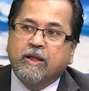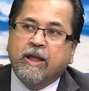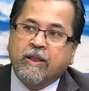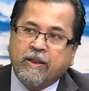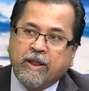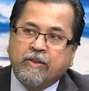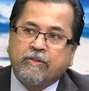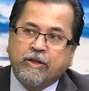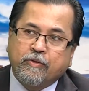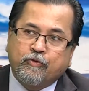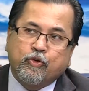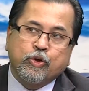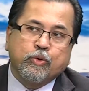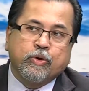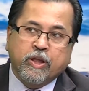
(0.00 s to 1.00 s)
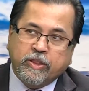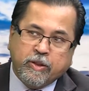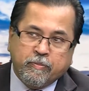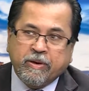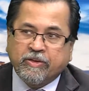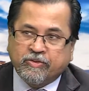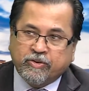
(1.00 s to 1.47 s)
And therefore you get
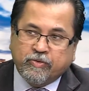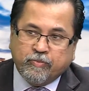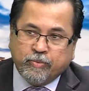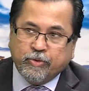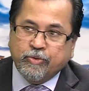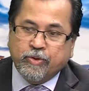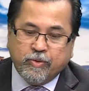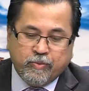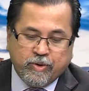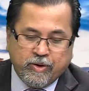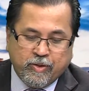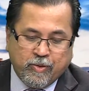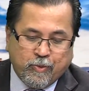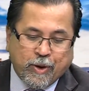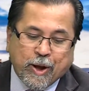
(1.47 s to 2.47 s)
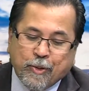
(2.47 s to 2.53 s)
the best of both the worlds. Wow,